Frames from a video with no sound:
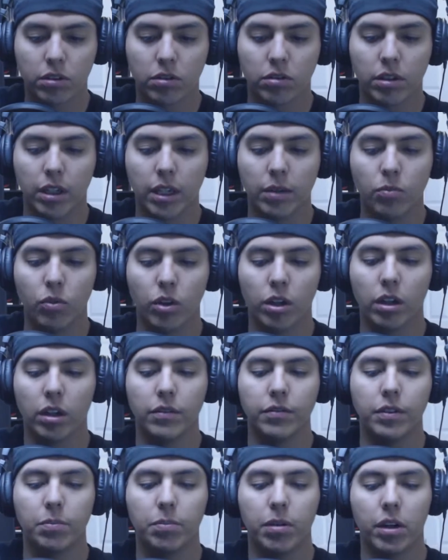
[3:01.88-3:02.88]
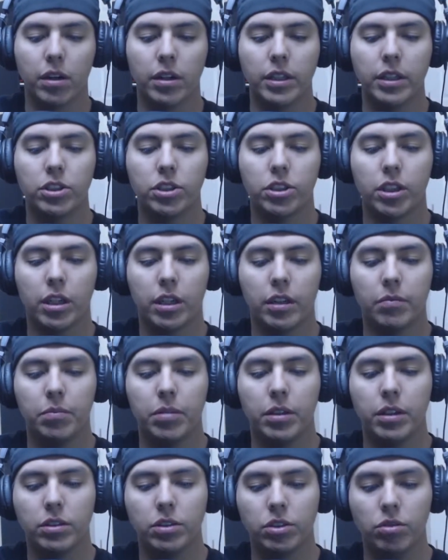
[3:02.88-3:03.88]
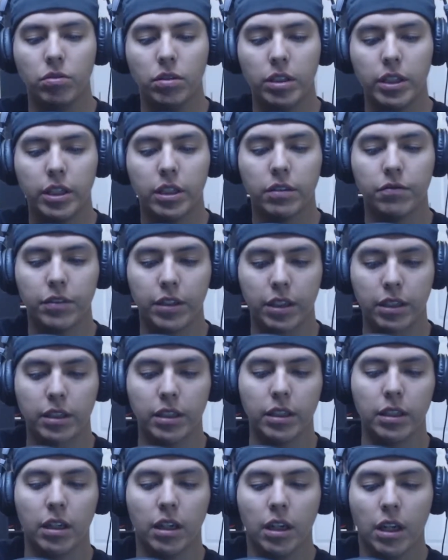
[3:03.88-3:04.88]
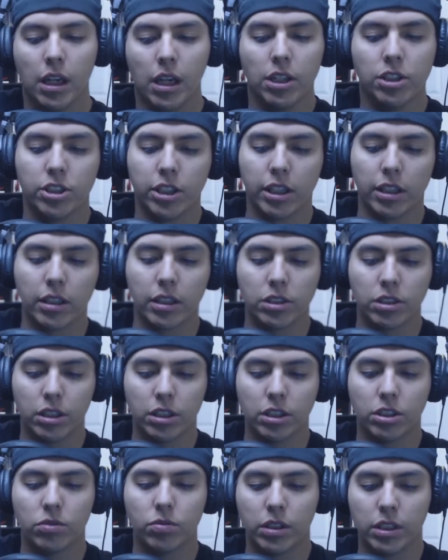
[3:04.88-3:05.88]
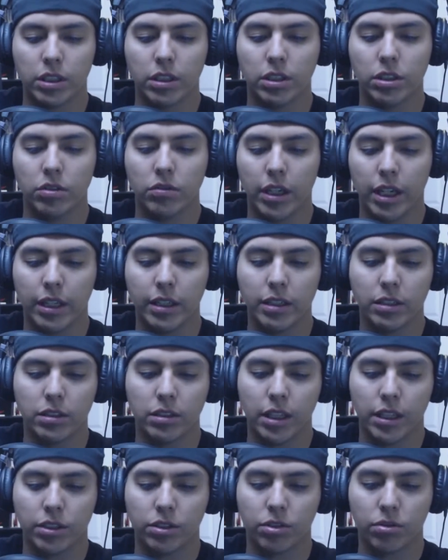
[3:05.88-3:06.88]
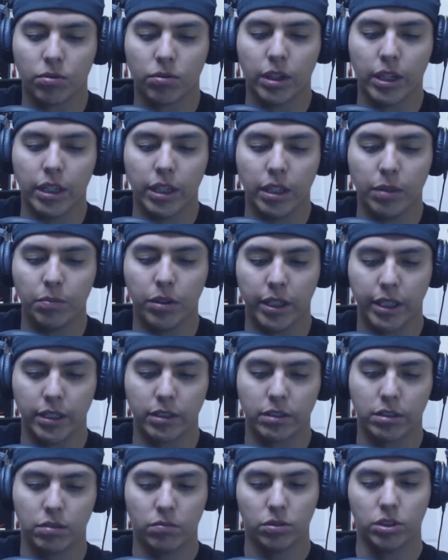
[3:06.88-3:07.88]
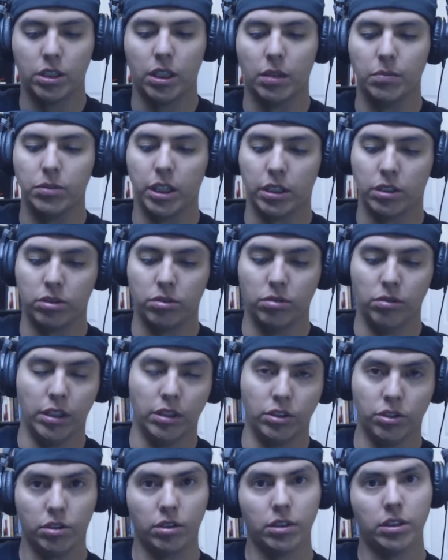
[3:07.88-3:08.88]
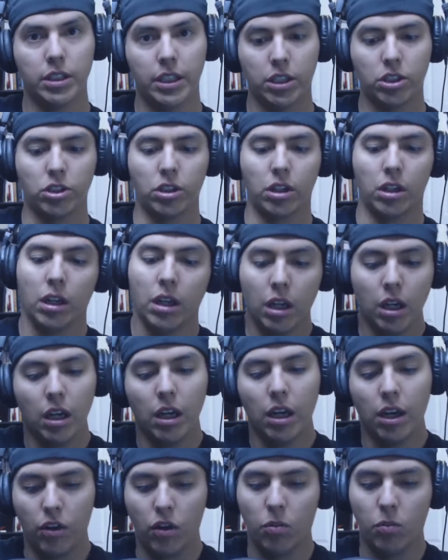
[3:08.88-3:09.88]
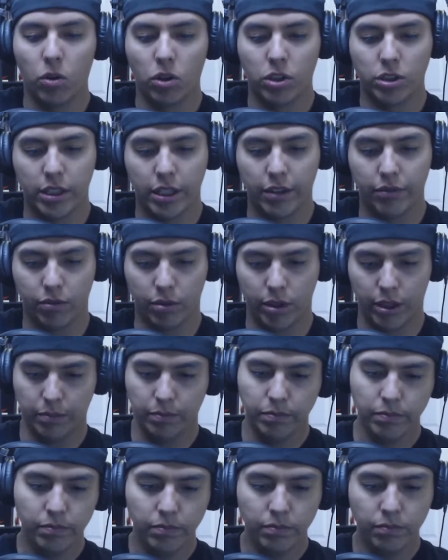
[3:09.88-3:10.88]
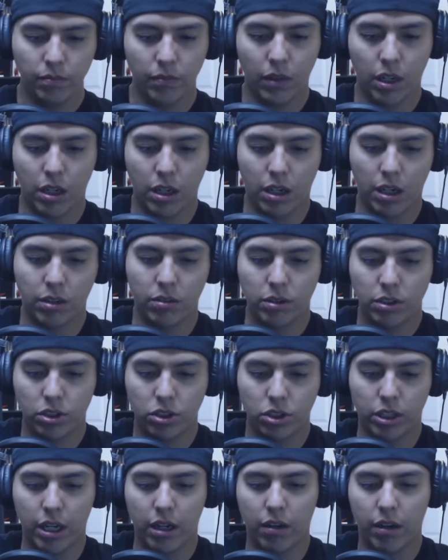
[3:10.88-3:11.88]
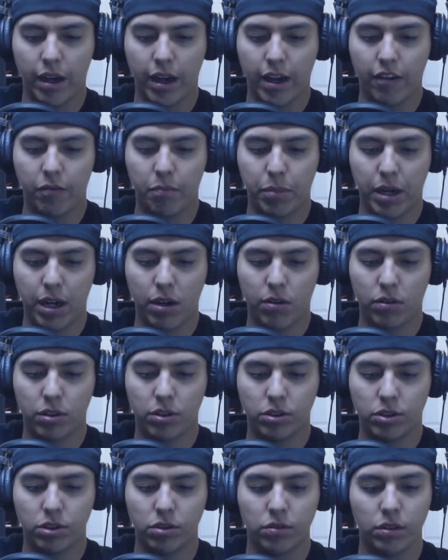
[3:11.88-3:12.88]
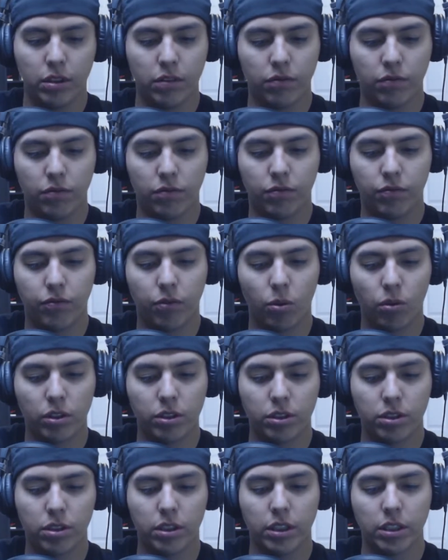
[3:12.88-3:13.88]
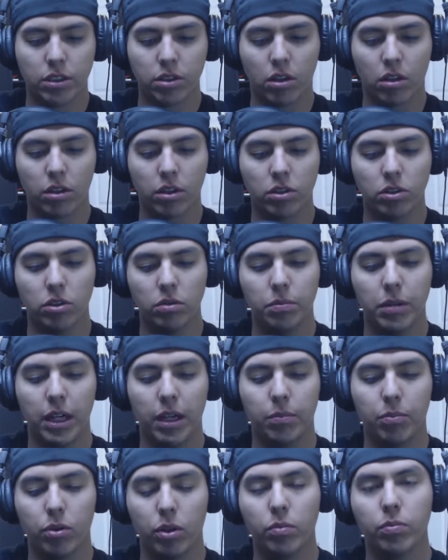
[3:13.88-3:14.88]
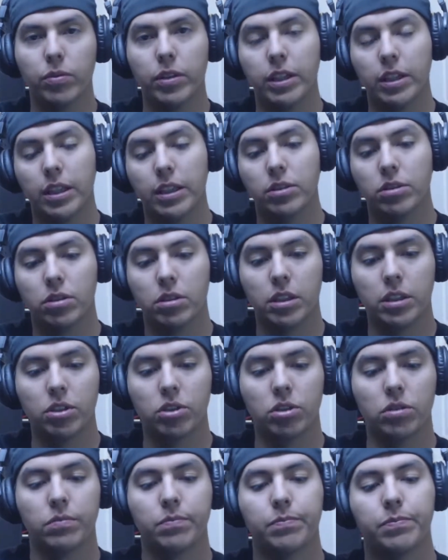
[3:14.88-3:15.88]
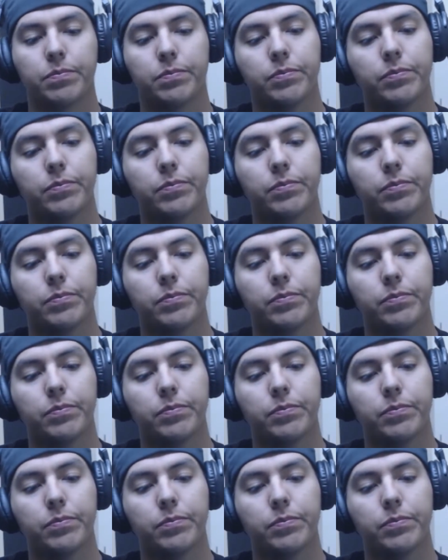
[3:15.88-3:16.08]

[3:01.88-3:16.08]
for crime whereof the party shall have been duly convicted, shall exist within the United States or any place subject to their jurisdiction. No more slavery. Congress shall have power to enforce this article by appropriate legislation.